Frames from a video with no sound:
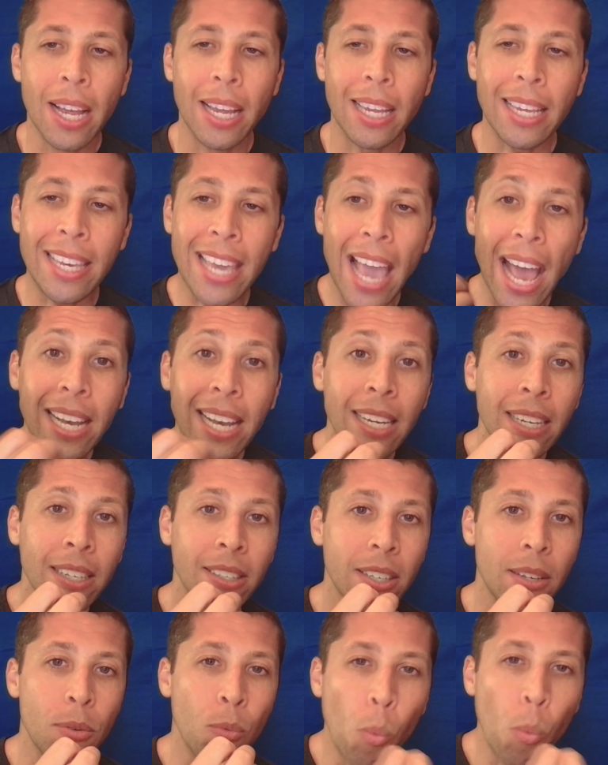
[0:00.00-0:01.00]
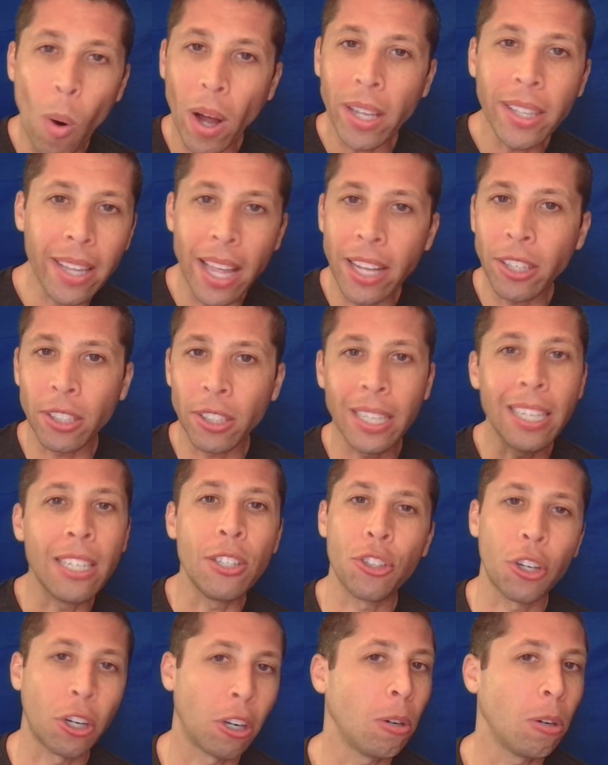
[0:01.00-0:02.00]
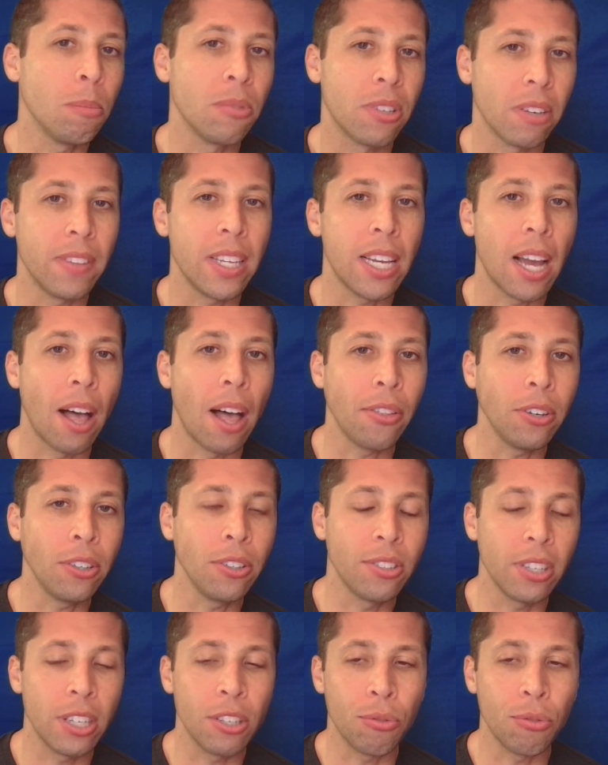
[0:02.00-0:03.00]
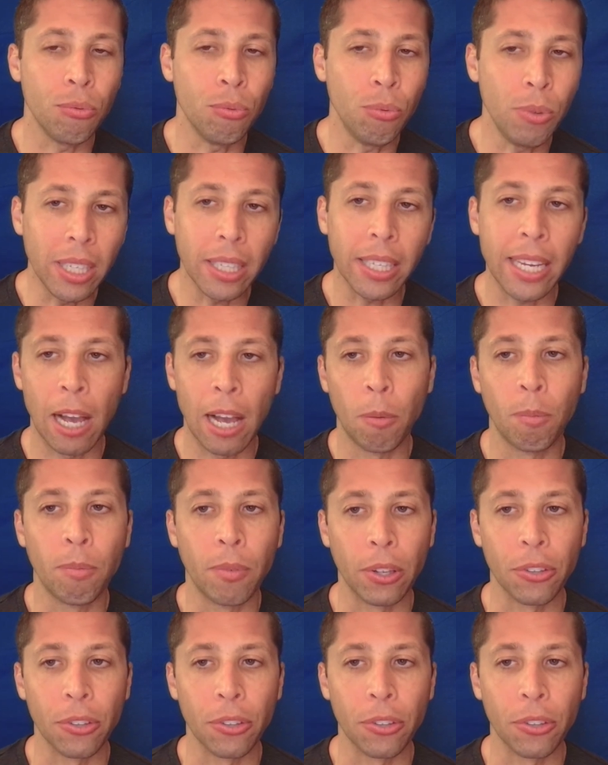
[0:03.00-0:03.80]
getting one letter in terms of the others is really helpful.